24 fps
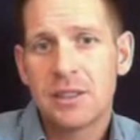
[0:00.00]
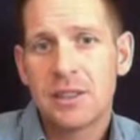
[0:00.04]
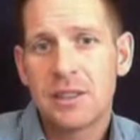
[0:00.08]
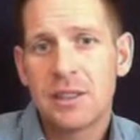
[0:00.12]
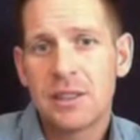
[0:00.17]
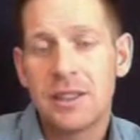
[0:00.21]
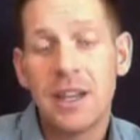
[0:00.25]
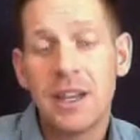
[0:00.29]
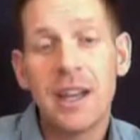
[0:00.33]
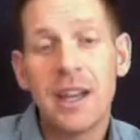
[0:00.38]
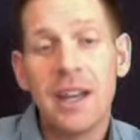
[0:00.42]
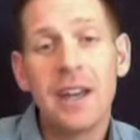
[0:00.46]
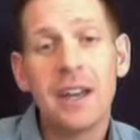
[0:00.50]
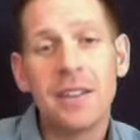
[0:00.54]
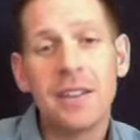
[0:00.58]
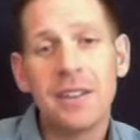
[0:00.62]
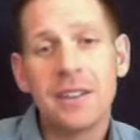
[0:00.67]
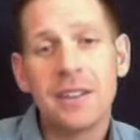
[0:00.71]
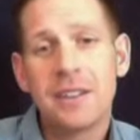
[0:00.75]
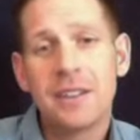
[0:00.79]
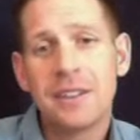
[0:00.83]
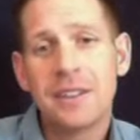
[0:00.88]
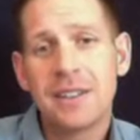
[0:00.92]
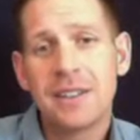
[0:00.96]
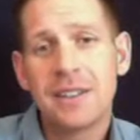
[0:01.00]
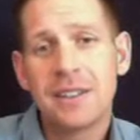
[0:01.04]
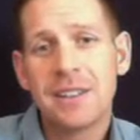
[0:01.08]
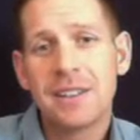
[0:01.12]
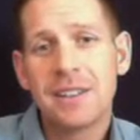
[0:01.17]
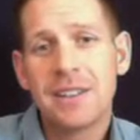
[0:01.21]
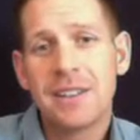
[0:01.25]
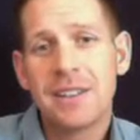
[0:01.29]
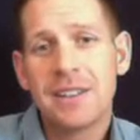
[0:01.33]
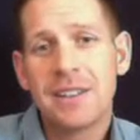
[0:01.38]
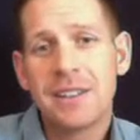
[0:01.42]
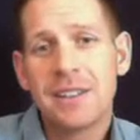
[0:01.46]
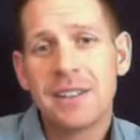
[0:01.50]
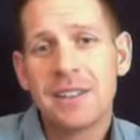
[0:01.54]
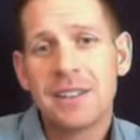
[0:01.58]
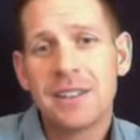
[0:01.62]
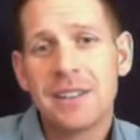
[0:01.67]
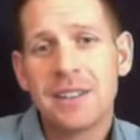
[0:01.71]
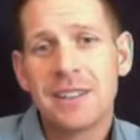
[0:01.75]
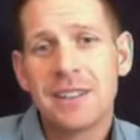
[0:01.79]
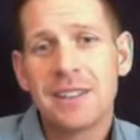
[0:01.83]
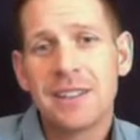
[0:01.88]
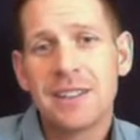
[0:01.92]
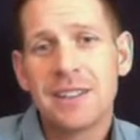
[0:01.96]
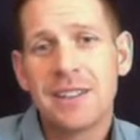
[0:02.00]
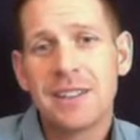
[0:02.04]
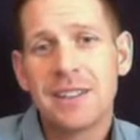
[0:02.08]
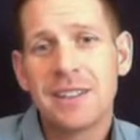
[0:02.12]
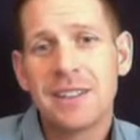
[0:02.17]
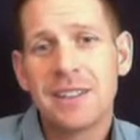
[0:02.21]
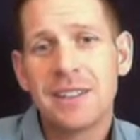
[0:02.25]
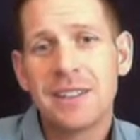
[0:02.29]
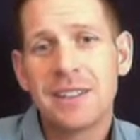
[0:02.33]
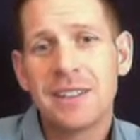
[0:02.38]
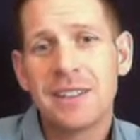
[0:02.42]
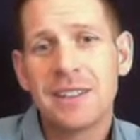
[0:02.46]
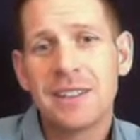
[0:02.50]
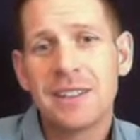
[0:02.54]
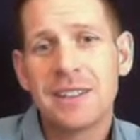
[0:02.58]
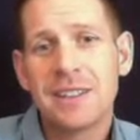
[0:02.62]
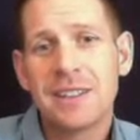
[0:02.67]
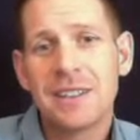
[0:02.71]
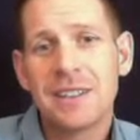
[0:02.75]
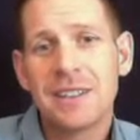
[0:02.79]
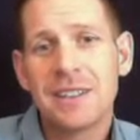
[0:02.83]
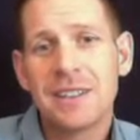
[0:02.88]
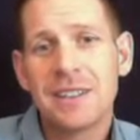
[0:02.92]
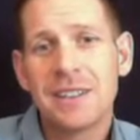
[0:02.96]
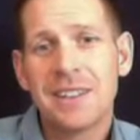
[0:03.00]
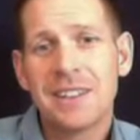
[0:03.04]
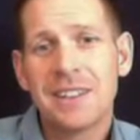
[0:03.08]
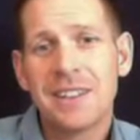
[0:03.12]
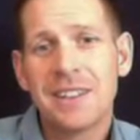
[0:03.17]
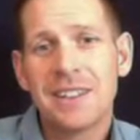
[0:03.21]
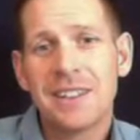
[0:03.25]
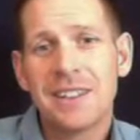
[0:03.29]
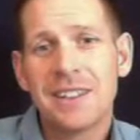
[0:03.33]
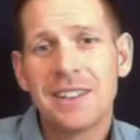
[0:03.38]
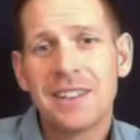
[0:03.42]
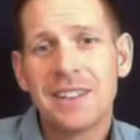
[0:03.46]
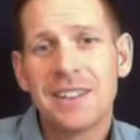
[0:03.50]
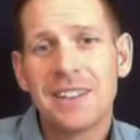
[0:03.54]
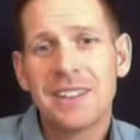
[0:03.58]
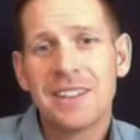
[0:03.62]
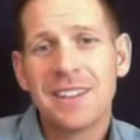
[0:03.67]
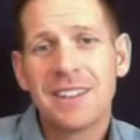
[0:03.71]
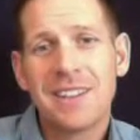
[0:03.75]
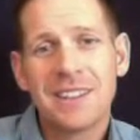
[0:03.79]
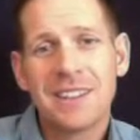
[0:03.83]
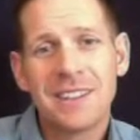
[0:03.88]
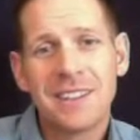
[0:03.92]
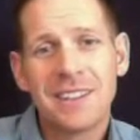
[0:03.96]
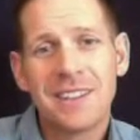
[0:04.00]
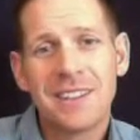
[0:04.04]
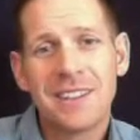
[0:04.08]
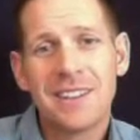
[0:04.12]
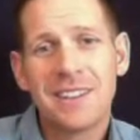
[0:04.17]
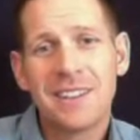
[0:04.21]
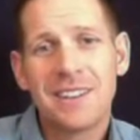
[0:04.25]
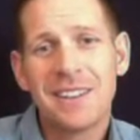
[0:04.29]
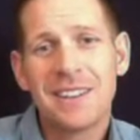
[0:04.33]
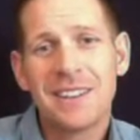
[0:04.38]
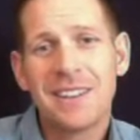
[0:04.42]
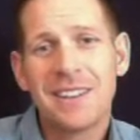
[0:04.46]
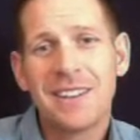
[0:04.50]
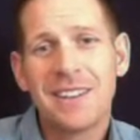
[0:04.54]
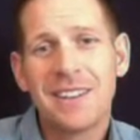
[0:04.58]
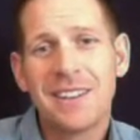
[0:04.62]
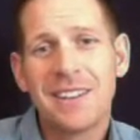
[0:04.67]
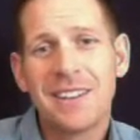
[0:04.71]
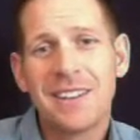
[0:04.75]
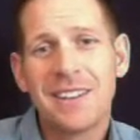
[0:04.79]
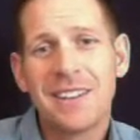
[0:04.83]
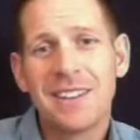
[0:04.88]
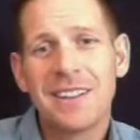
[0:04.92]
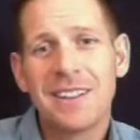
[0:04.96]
The person shown says nothing.